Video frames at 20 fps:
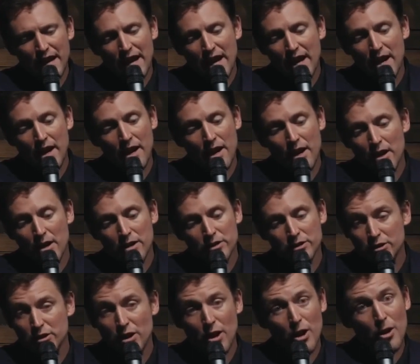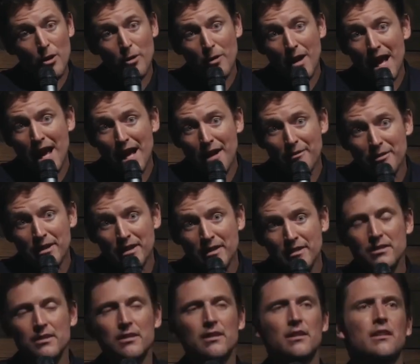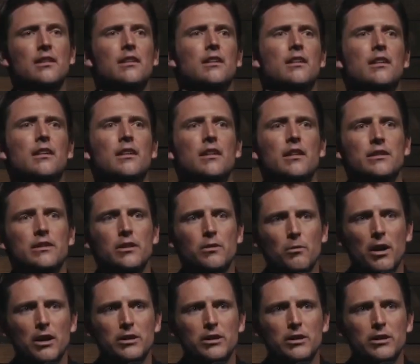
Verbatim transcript: there's no heaven. Then